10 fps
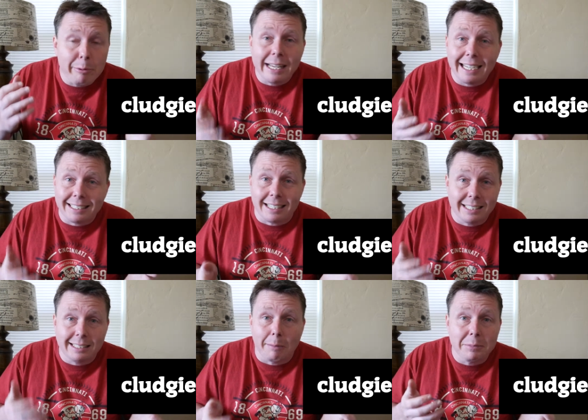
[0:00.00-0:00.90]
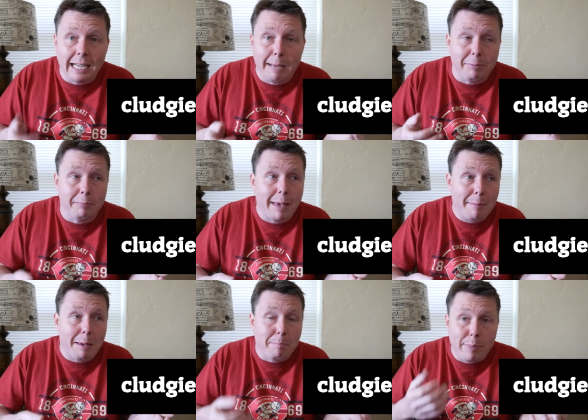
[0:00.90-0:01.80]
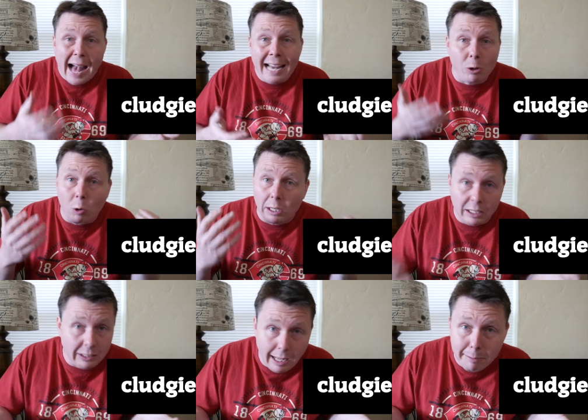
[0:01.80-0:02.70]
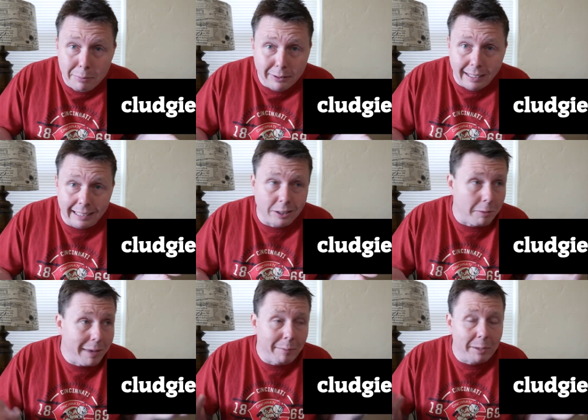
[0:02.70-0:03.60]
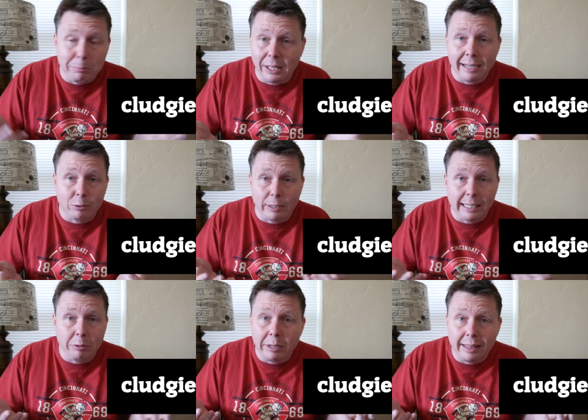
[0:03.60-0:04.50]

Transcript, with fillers: would guess it's some type of maybe bat or club. I don't know, maybe you play cricket with